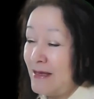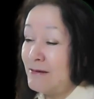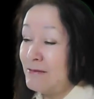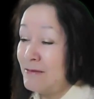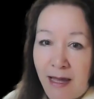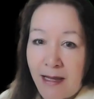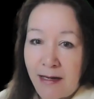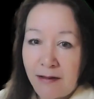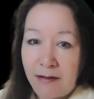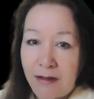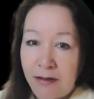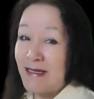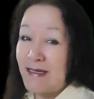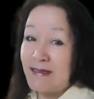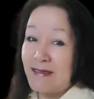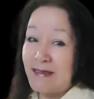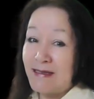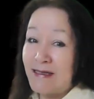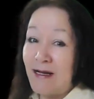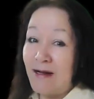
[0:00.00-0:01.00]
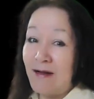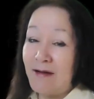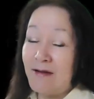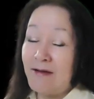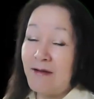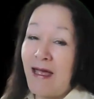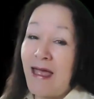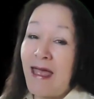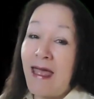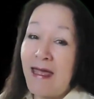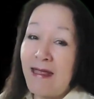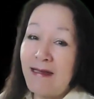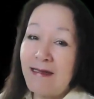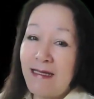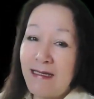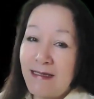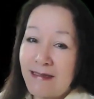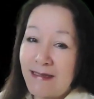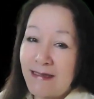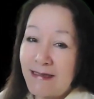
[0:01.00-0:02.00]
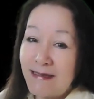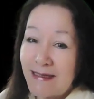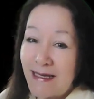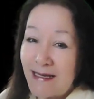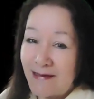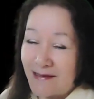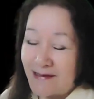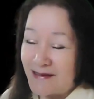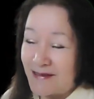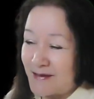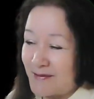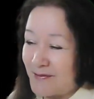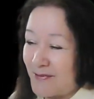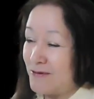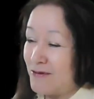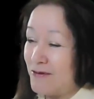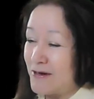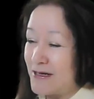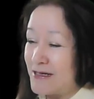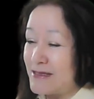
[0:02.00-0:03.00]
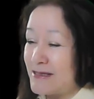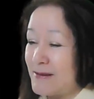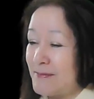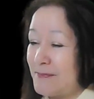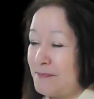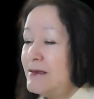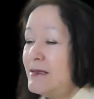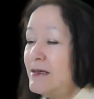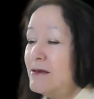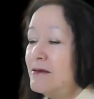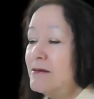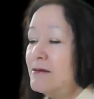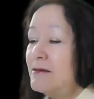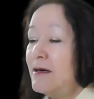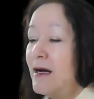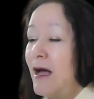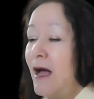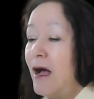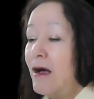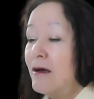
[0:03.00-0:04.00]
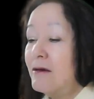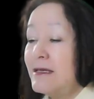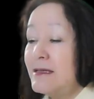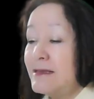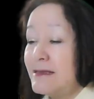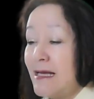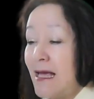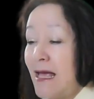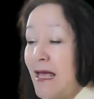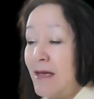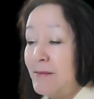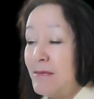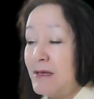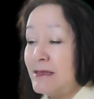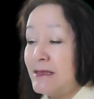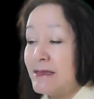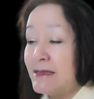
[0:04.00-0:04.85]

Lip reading: He hated King Saul and his descendants, of course. So how does Haman